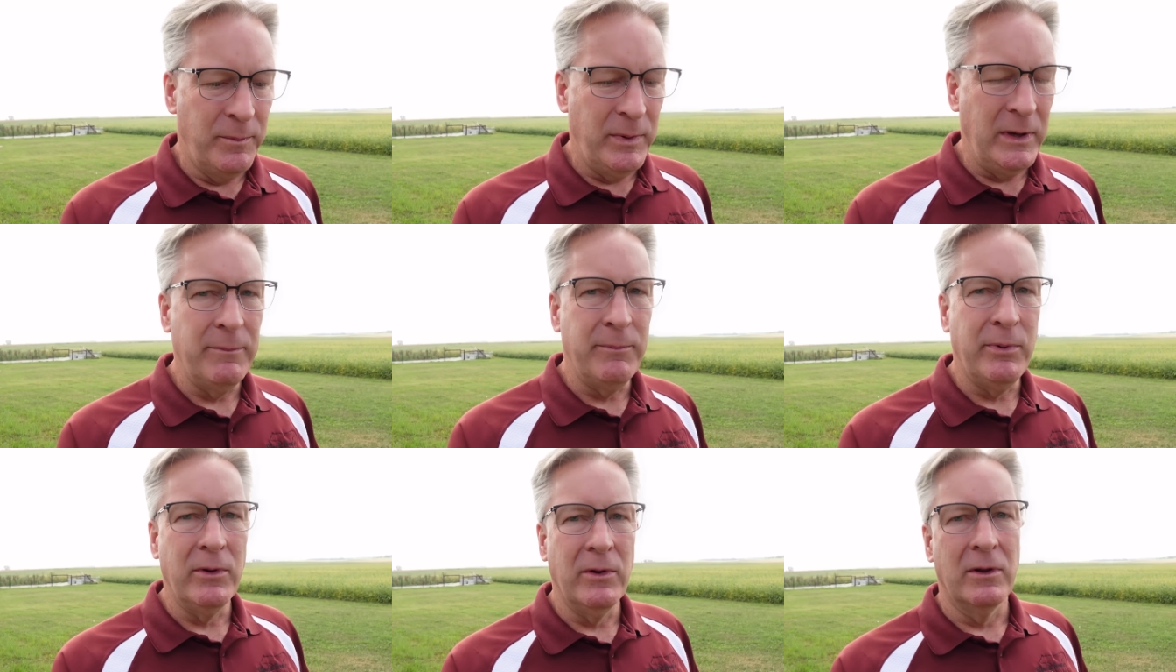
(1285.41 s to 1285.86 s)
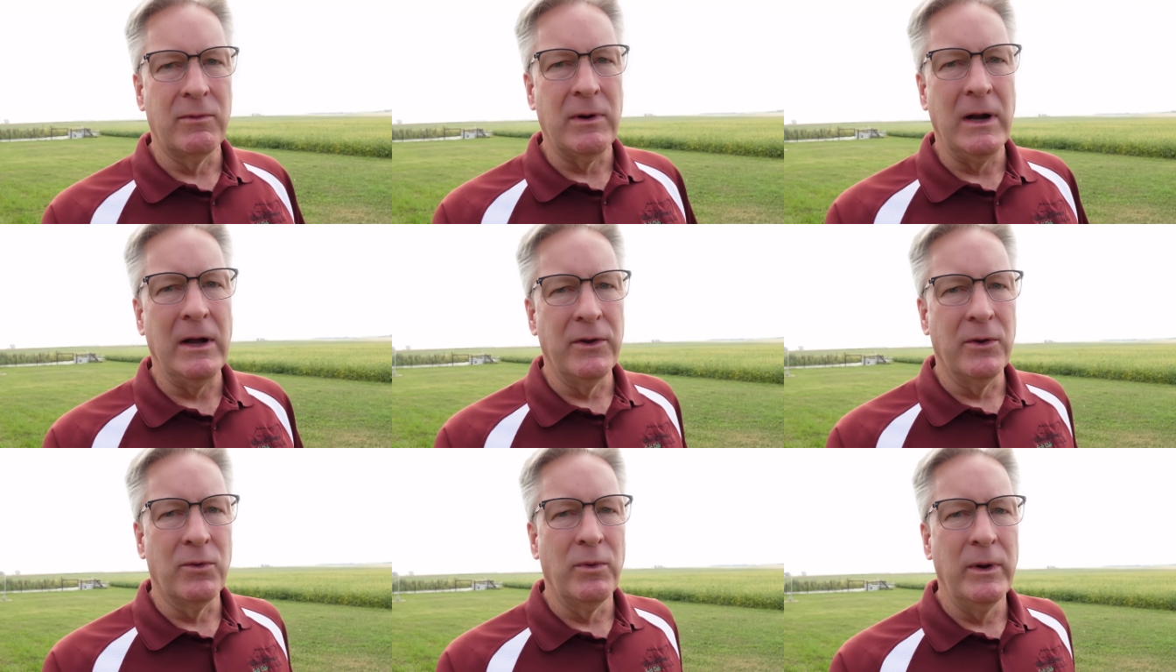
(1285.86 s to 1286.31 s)
people
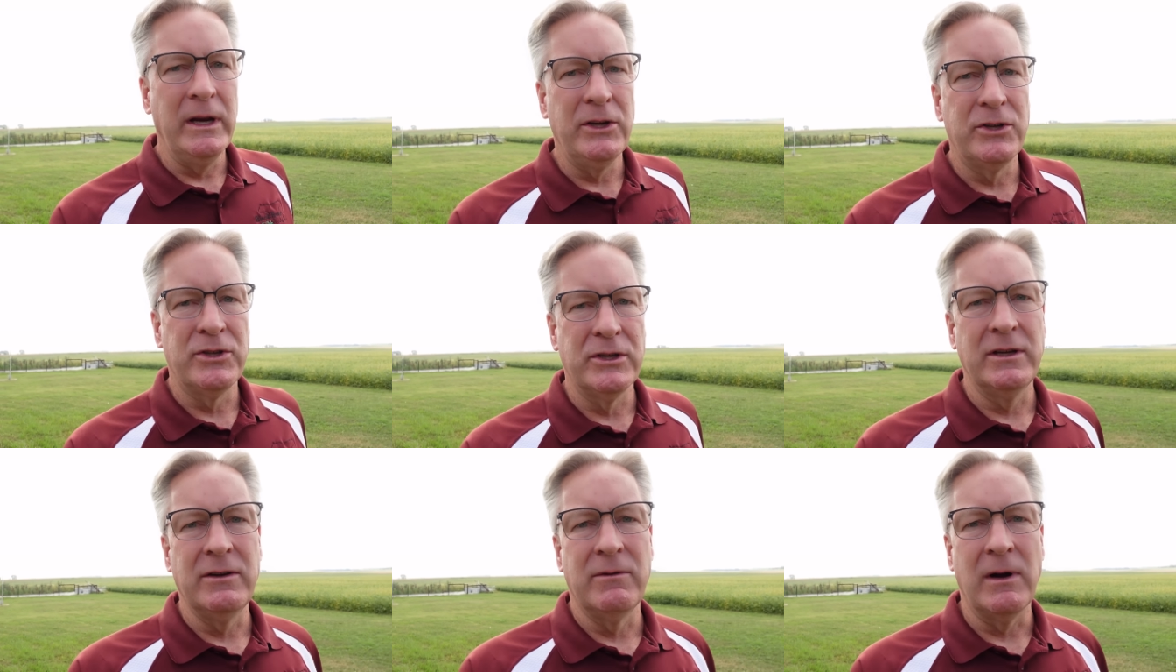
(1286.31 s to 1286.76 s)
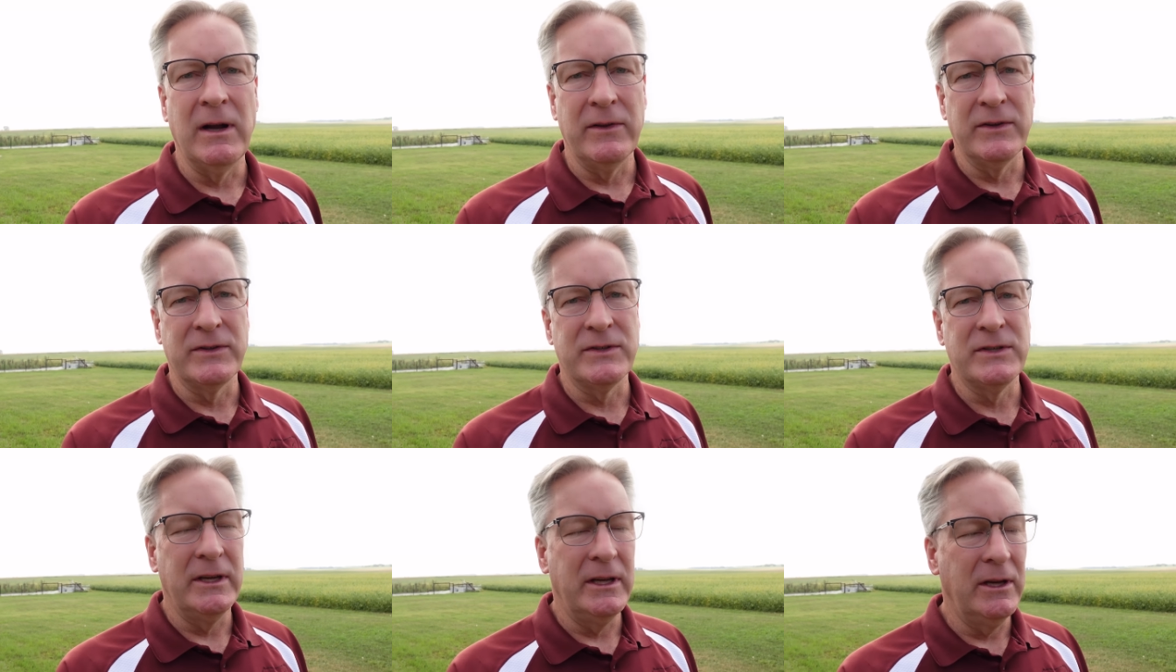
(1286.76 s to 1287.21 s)
around the region,
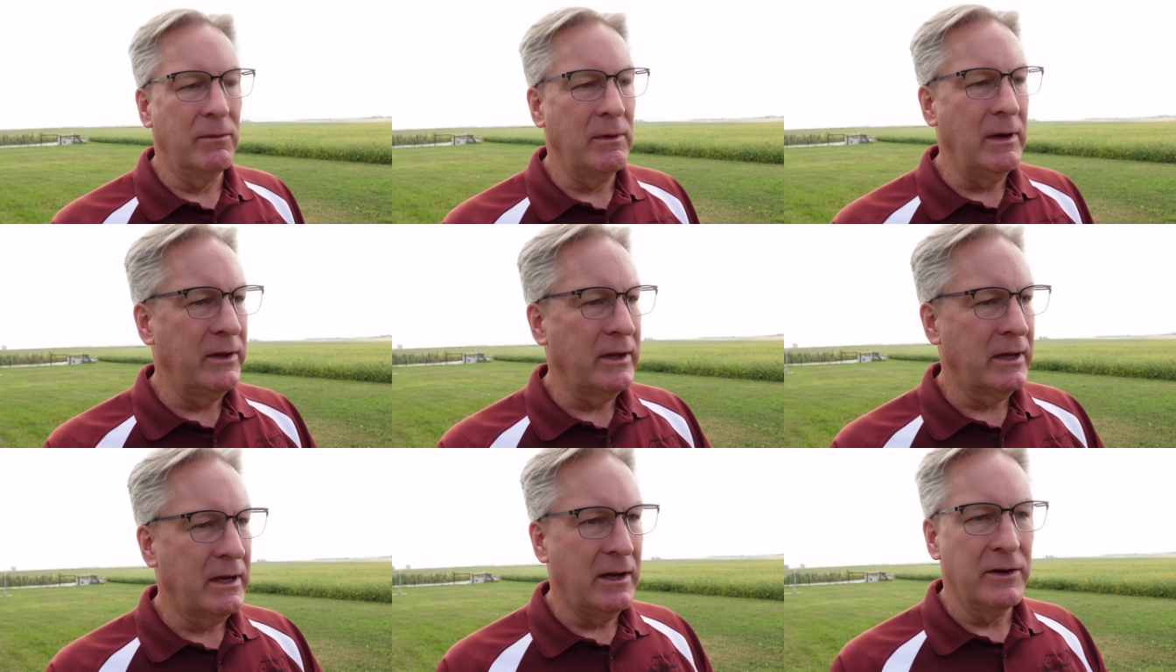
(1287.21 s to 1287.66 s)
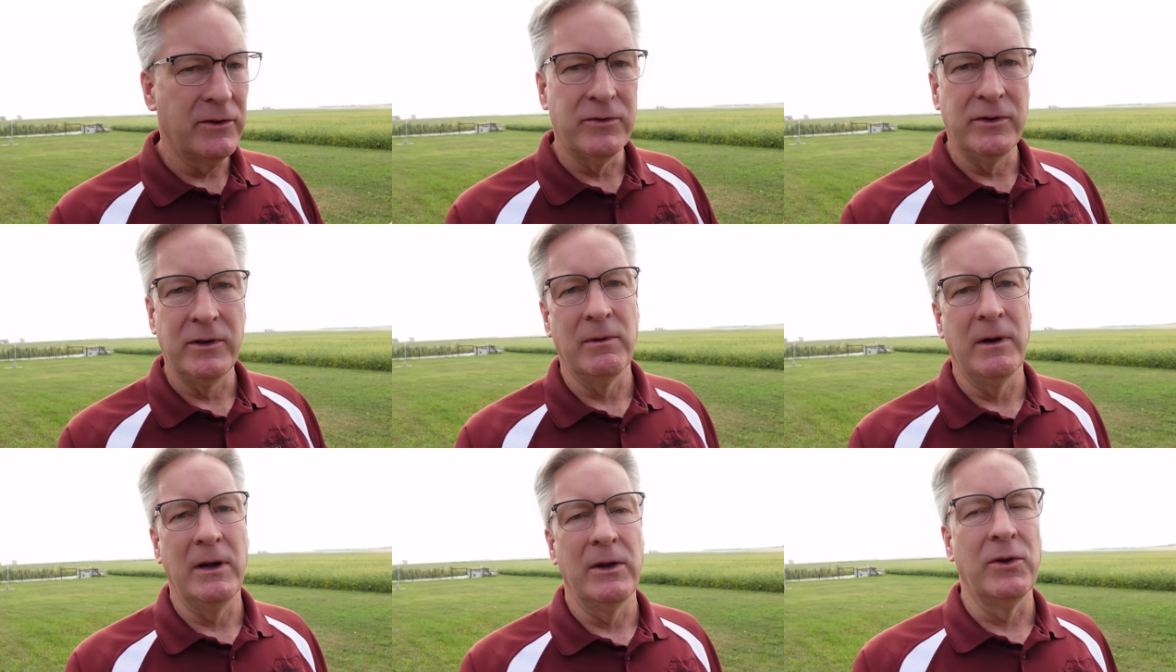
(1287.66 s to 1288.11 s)
around the city, around the
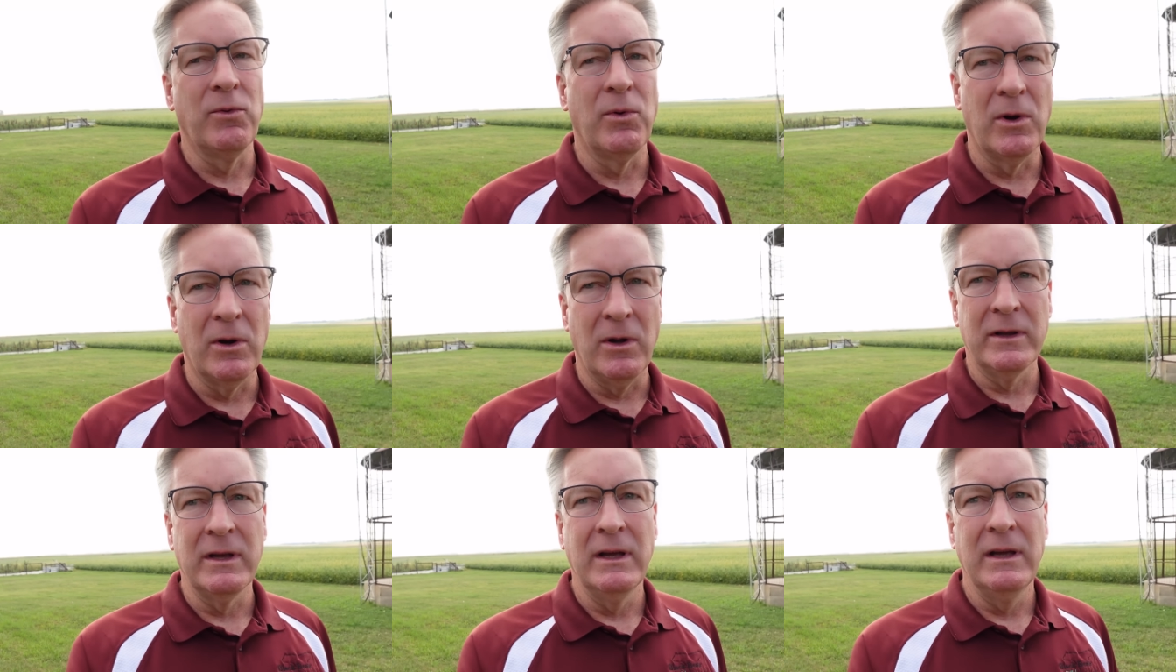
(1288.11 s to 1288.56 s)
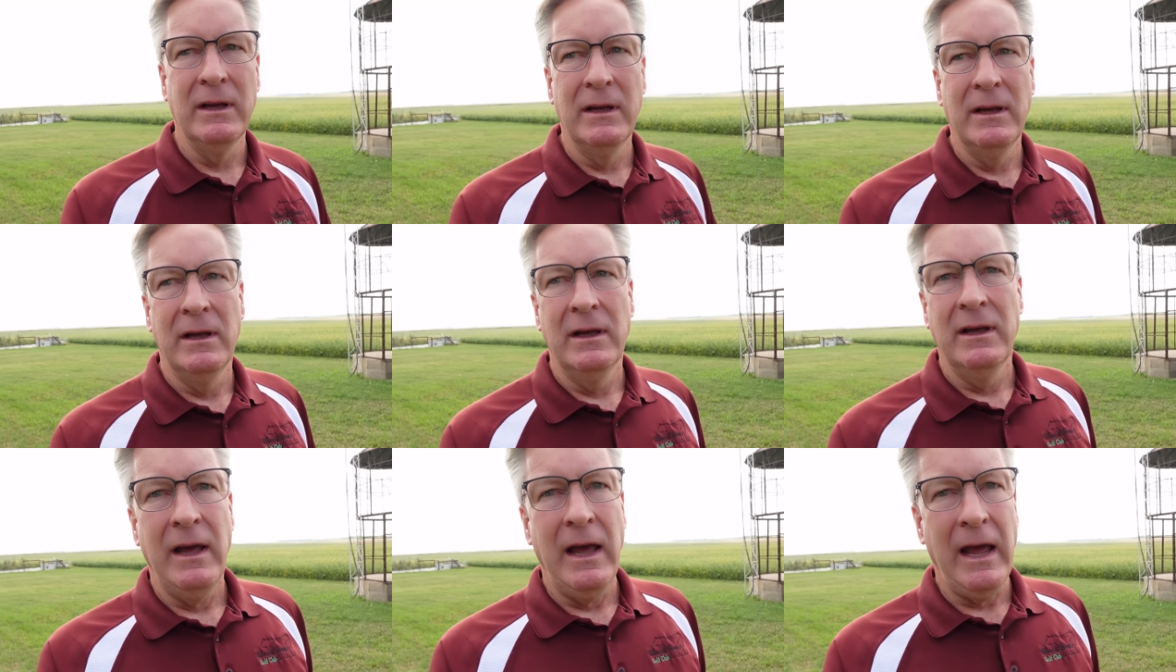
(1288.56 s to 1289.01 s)
country, around the world,
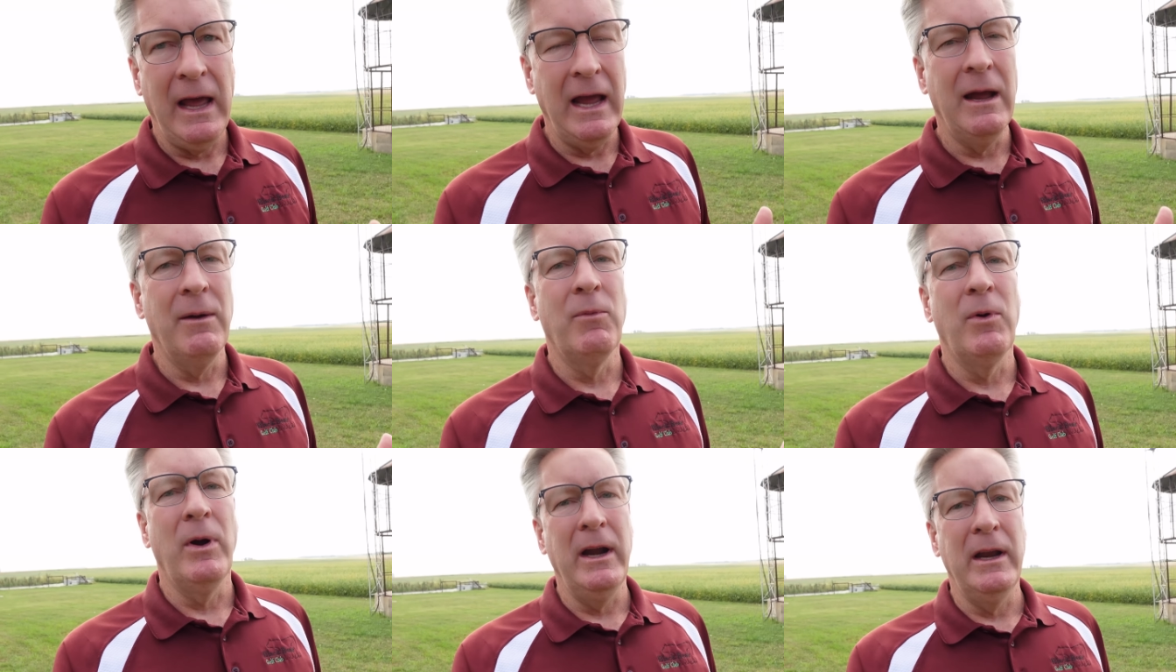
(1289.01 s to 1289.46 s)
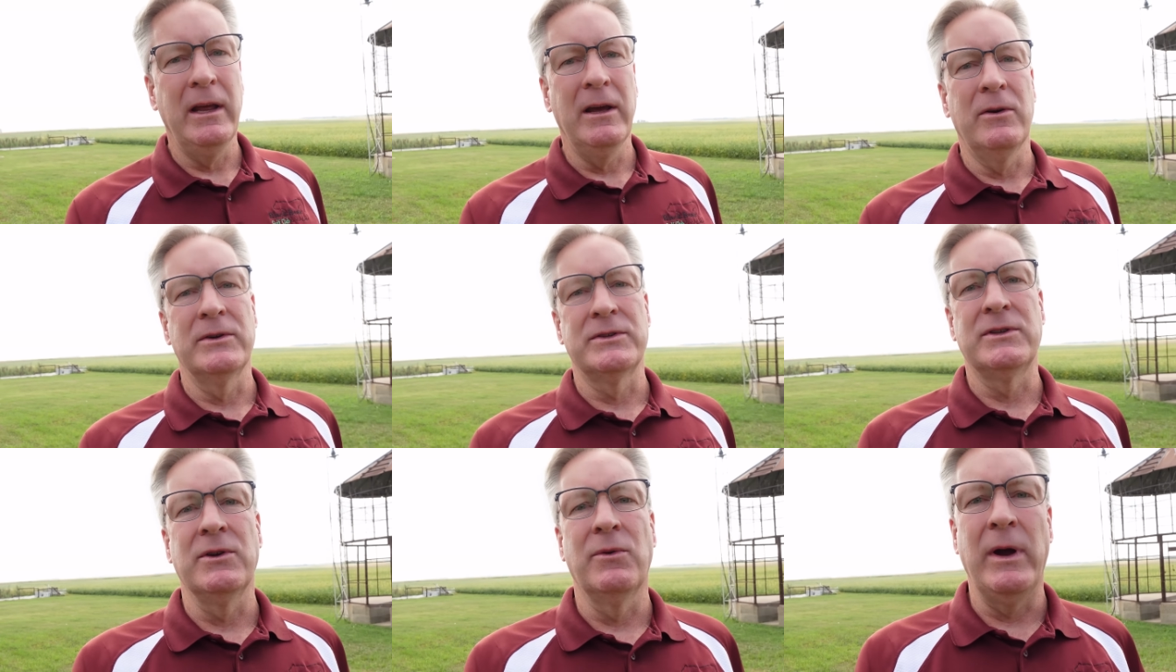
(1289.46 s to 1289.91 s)
ham
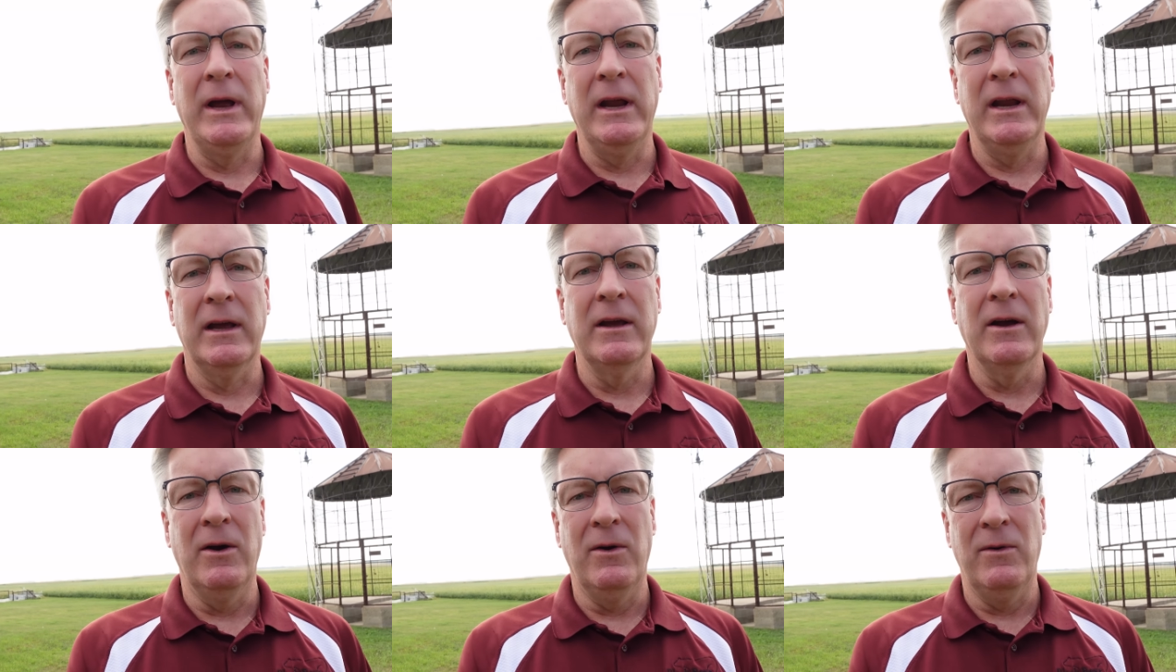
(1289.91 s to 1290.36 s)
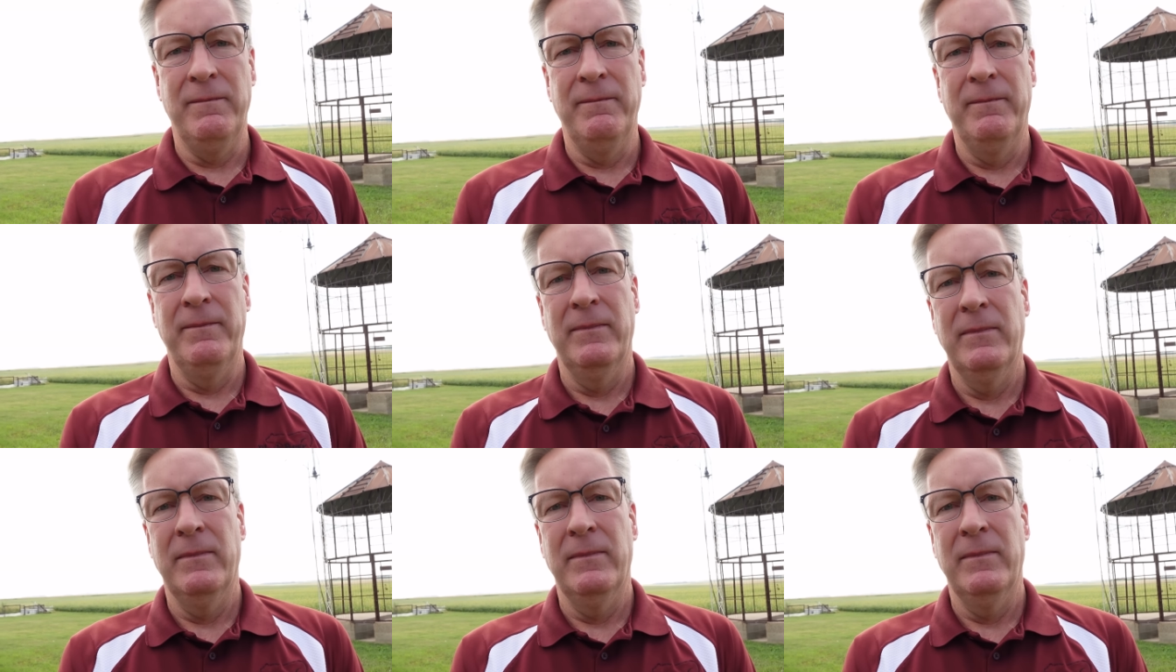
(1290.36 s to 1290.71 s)
radio is the way to go.